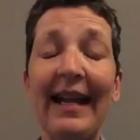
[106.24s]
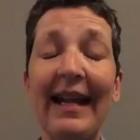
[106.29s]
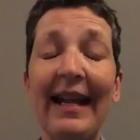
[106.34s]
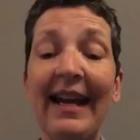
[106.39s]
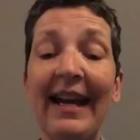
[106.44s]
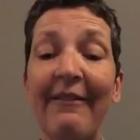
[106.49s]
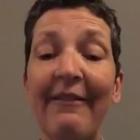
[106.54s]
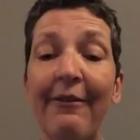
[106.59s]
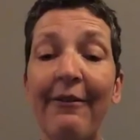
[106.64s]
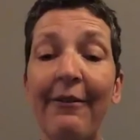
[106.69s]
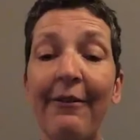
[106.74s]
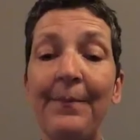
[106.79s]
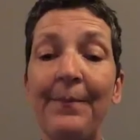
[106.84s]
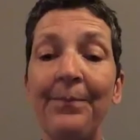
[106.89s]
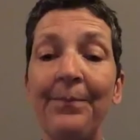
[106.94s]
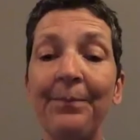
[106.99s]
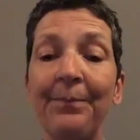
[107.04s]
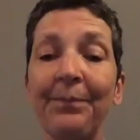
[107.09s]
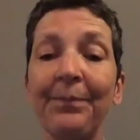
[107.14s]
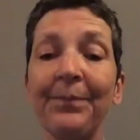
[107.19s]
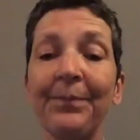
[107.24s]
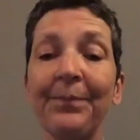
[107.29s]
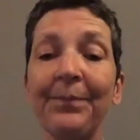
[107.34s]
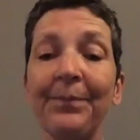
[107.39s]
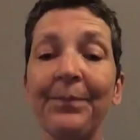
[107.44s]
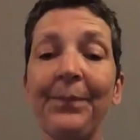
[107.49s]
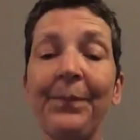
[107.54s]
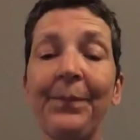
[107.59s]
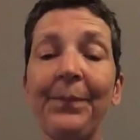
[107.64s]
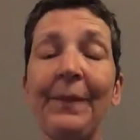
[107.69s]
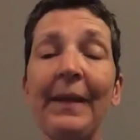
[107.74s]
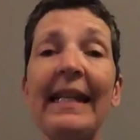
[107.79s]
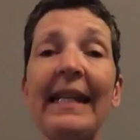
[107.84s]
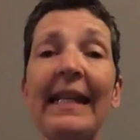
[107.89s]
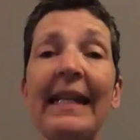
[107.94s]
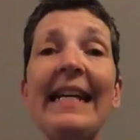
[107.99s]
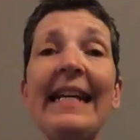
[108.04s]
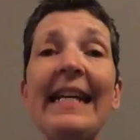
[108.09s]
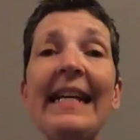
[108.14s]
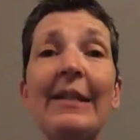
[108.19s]
I have
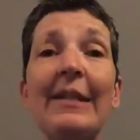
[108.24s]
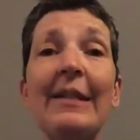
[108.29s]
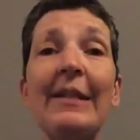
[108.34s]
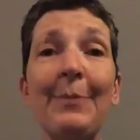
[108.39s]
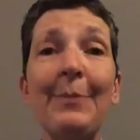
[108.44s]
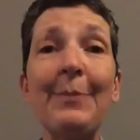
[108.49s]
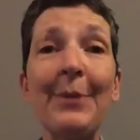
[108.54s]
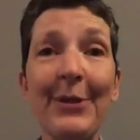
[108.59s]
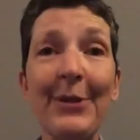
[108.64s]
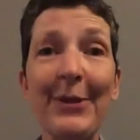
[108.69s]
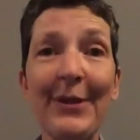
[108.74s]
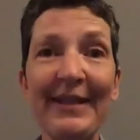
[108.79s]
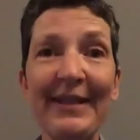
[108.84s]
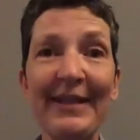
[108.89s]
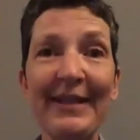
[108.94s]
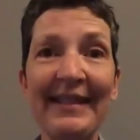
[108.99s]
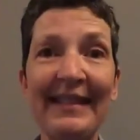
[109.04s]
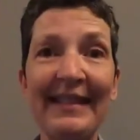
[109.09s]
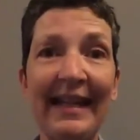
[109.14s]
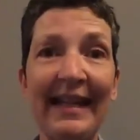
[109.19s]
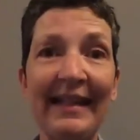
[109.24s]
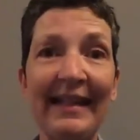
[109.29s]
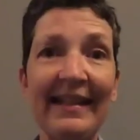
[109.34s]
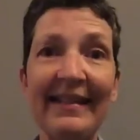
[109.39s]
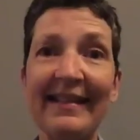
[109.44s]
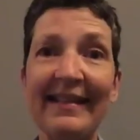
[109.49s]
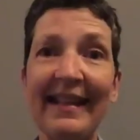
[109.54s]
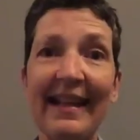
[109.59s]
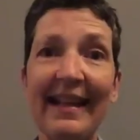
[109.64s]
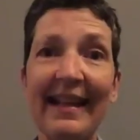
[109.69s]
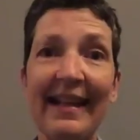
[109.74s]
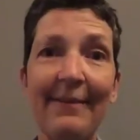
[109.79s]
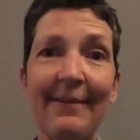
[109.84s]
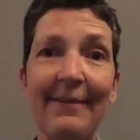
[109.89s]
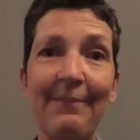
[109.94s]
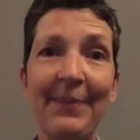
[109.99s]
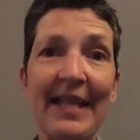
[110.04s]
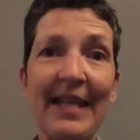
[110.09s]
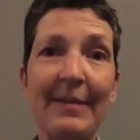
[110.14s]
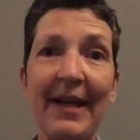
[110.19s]
experienced at this
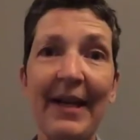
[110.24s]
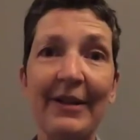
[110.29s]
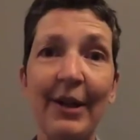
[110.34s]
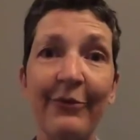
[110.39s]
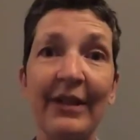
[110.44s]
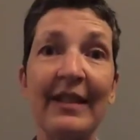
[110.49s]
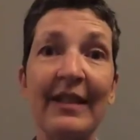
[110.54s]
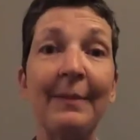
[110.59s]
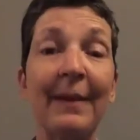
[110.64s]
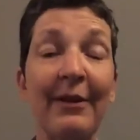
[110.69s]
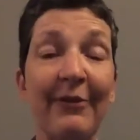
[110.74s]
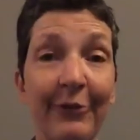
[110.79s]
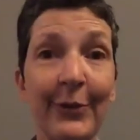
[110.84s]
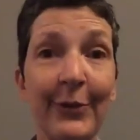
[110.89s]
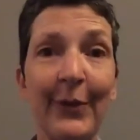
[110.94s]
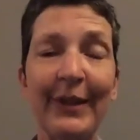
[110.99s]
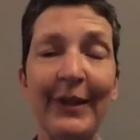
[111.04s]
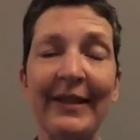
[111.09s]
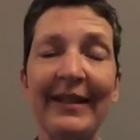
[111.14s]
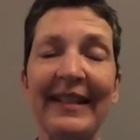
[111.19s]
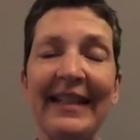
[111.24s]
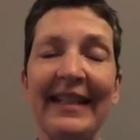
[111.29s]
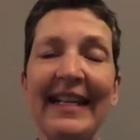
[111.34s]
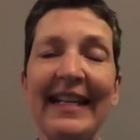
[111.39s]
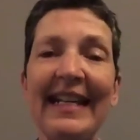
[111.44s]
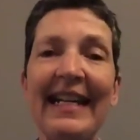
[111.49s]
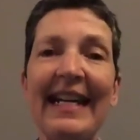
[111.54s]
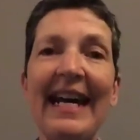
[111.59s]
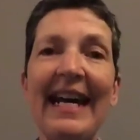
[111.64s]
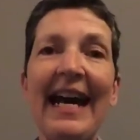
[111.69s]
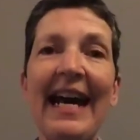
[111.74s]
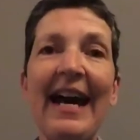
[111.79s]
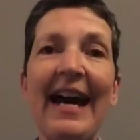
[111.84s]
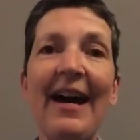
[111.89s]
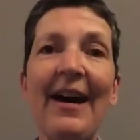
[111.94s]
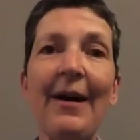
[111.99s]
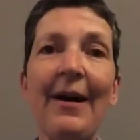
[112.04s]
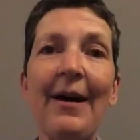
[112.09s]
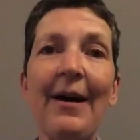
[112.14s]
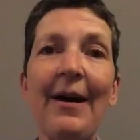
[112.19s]
Aspire conference, my first
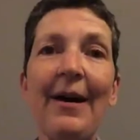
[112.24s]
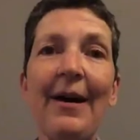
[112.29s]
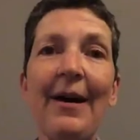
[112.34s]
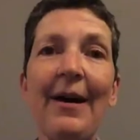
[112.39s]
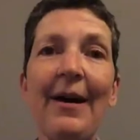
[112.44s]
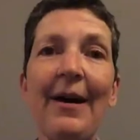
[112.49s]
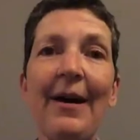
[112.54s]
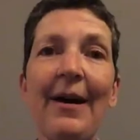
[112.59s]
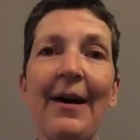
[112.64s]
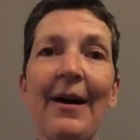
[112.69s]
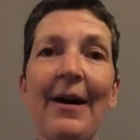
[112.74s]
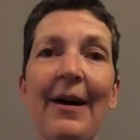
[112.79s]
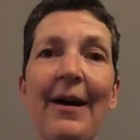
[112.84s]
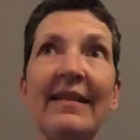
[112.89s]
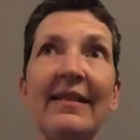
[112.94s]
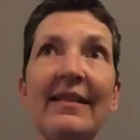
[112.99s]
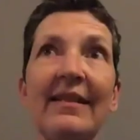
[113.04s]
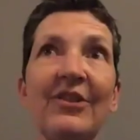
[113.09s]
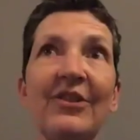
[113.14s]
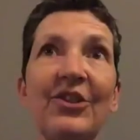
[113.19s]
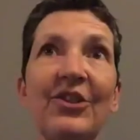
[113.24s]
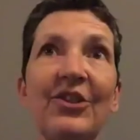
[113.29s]
one, I'm